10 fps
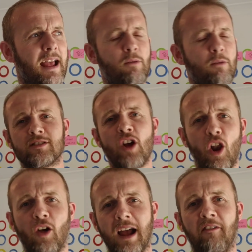it was
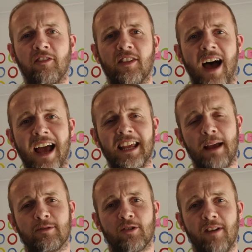not long after that I
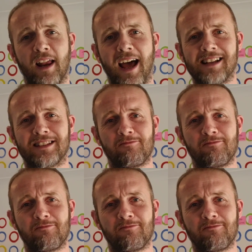came to realise